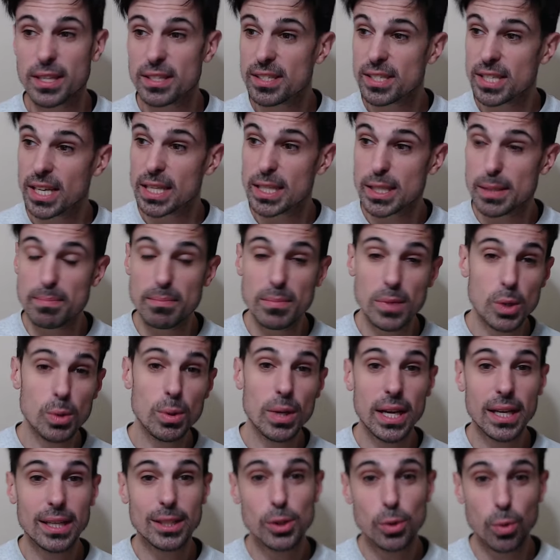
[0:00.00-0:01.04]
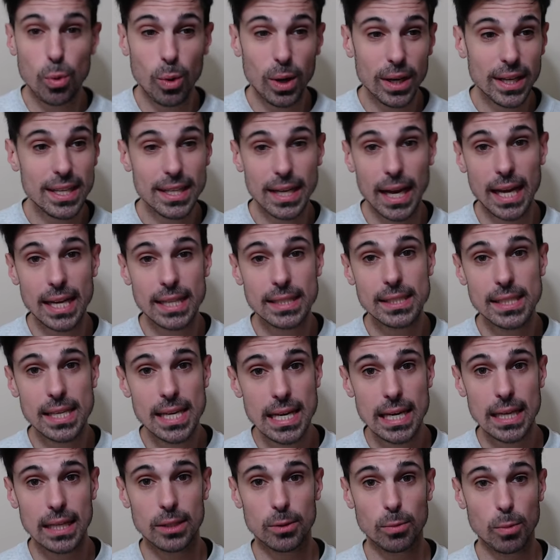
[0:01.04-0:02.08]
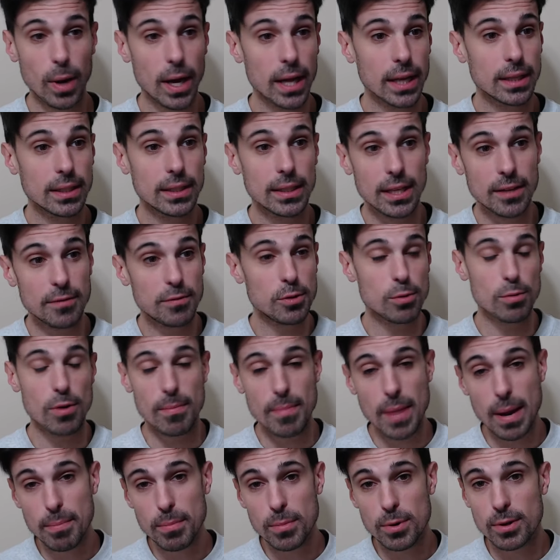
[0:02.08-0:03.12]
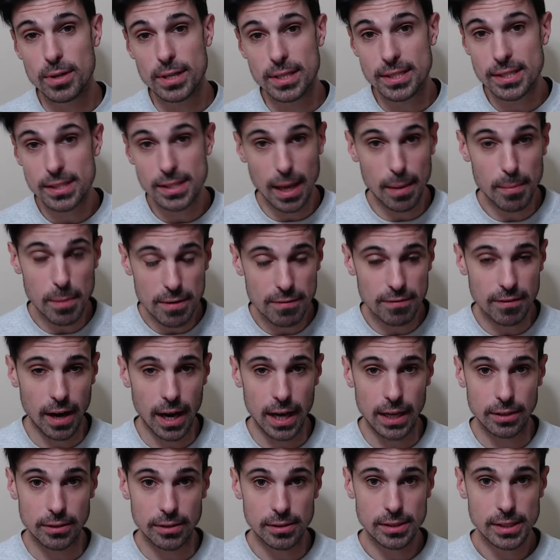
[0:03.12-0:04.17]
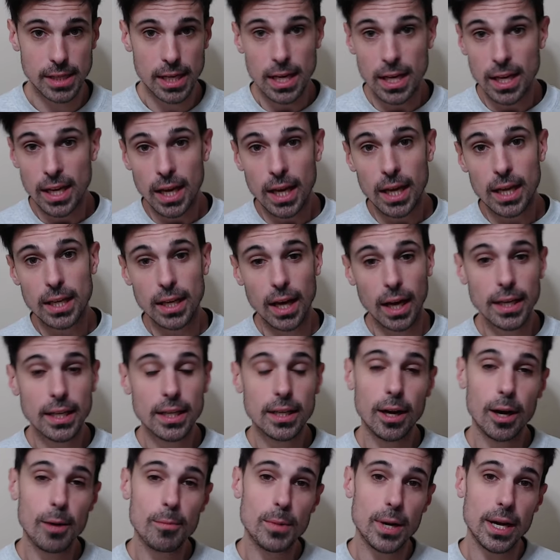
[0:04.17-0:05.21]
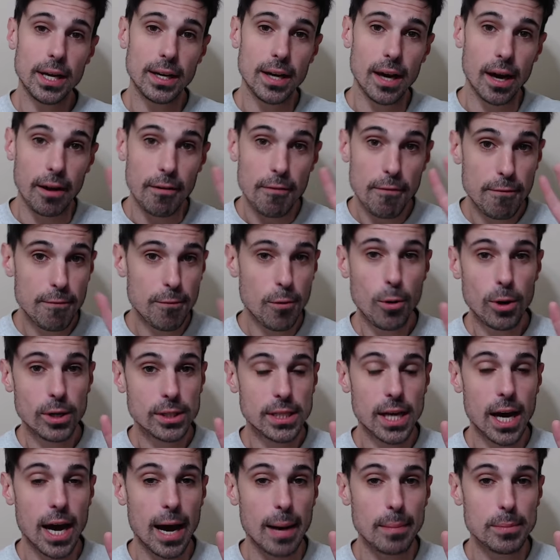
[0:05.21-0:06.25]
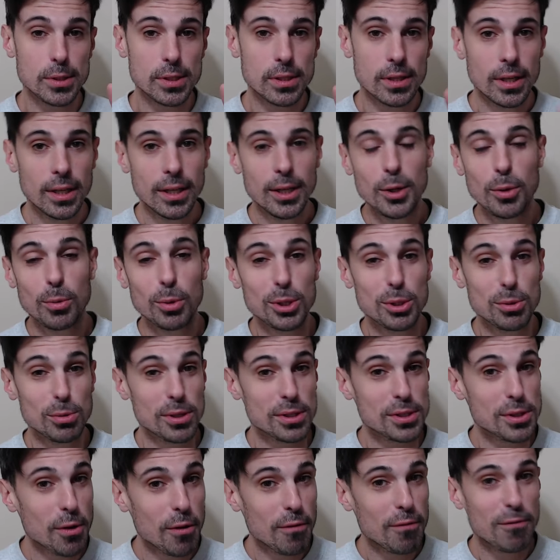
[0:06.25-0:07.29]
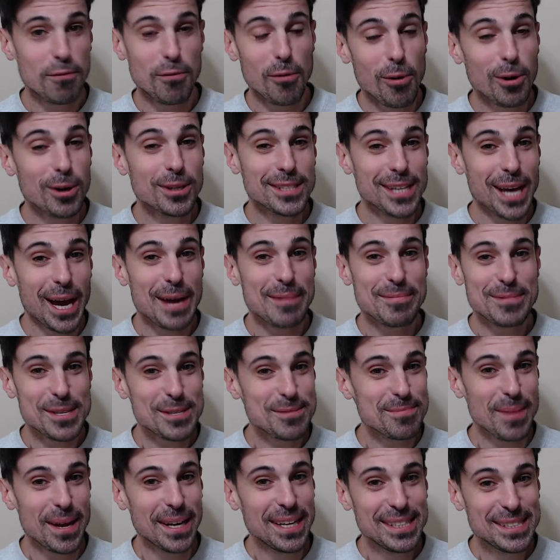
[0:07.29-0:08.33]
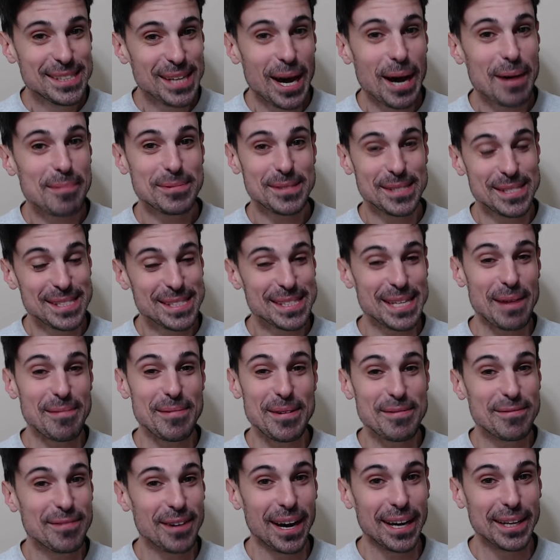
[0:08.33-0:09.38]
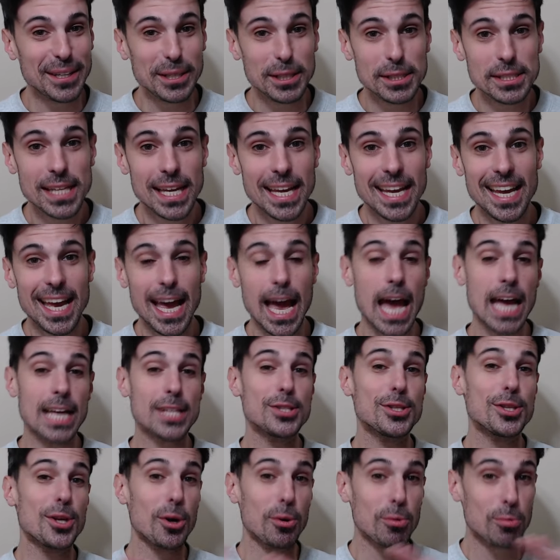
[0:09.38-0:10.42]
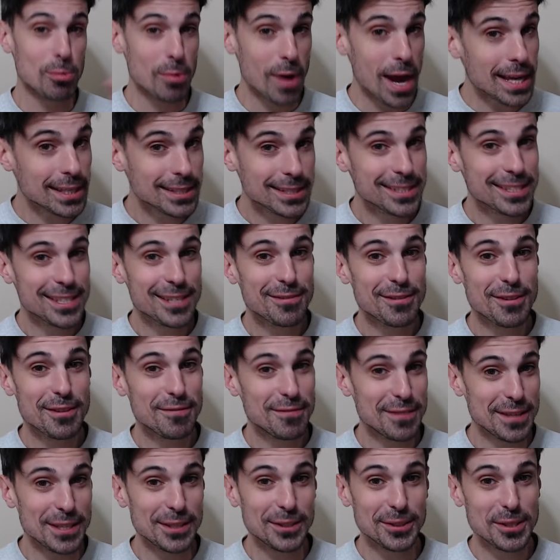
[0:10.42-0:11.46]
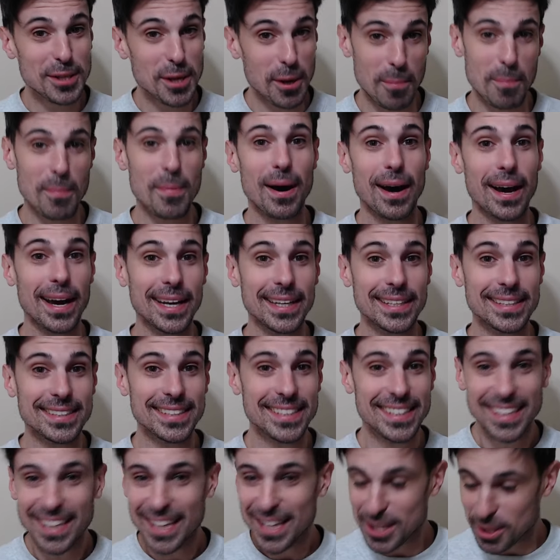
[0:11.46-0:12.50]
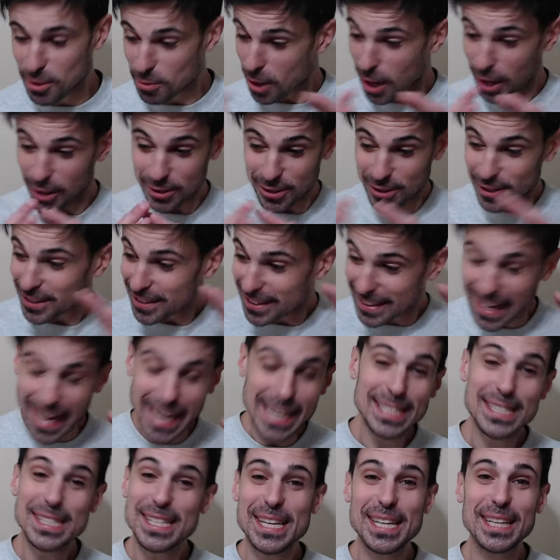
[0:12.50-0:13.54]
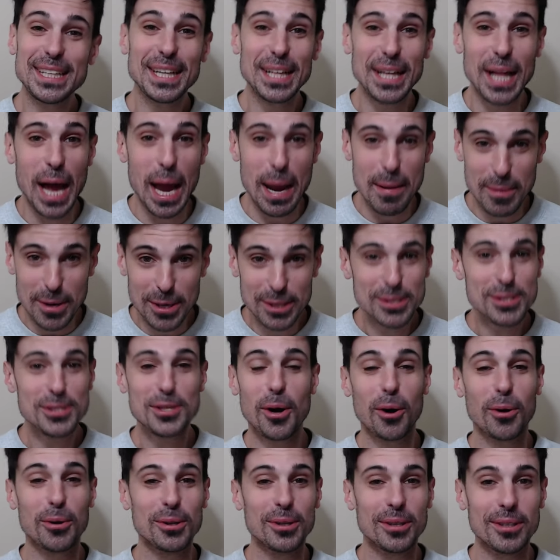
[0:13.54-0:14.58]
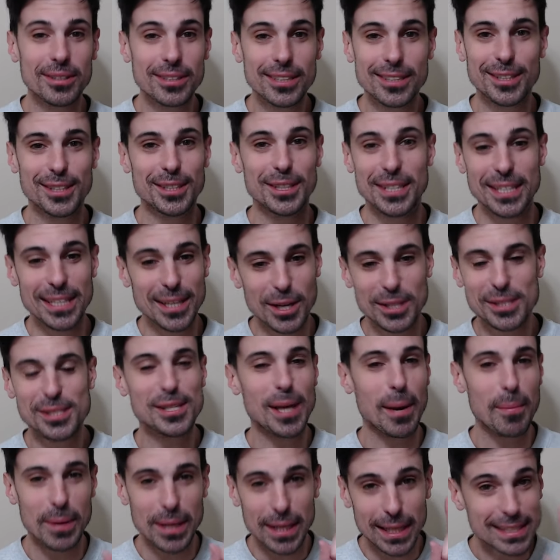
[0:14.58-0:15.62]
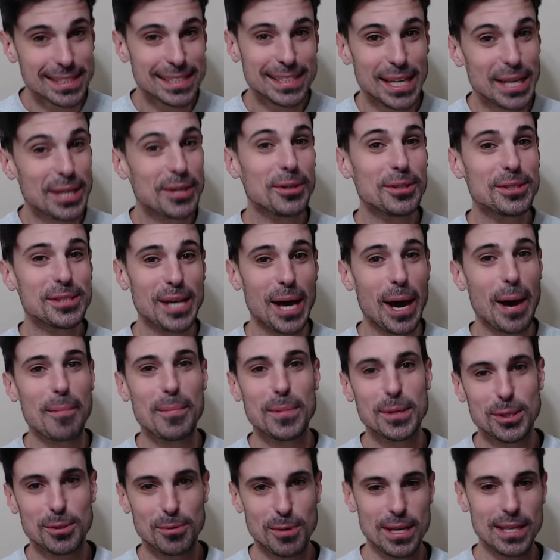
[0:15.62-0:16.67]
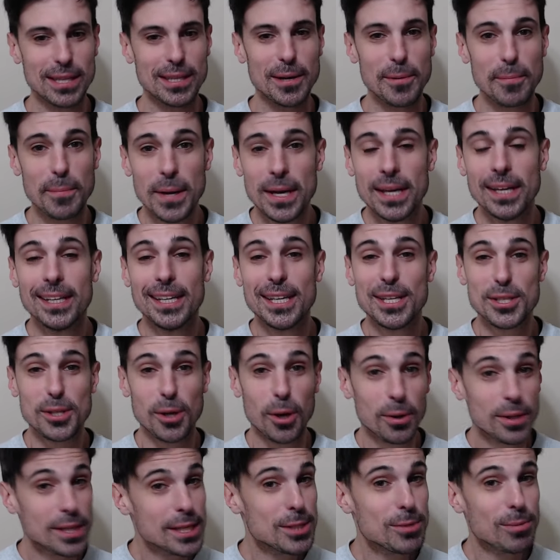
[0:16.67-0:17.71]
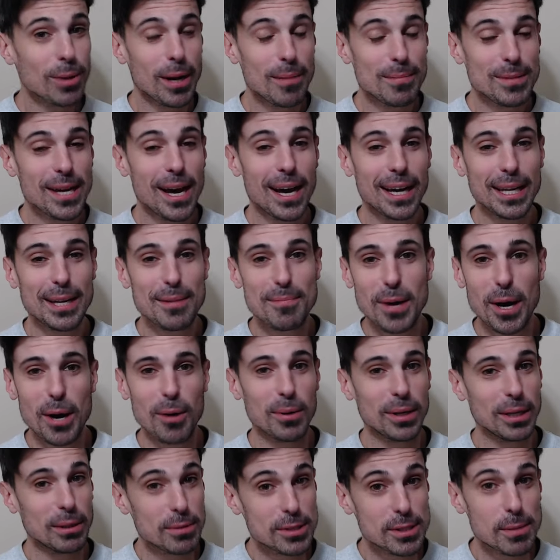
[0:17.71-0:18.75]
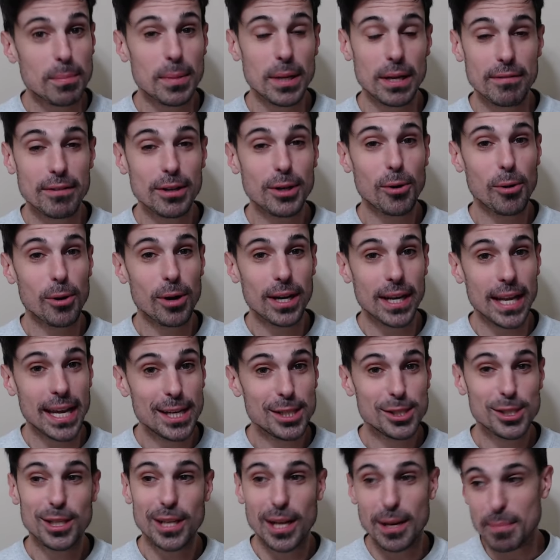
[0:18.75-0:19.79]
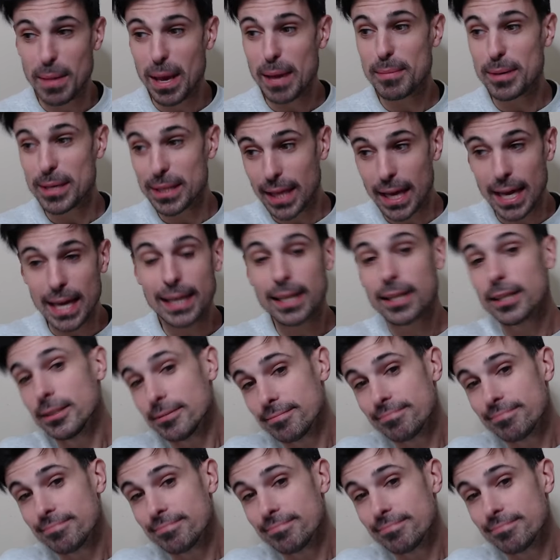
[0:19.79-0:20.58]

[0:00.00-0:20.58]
since Munich 2019, when, if you remember, in semifinals, Janja Garnbret got four tops which was four times as many tops in semifinals as the rest of the field combined. The other 19 climbers total could summon a single top between them. So this is what I'm talking about when it was a bit of a coronation and maybe like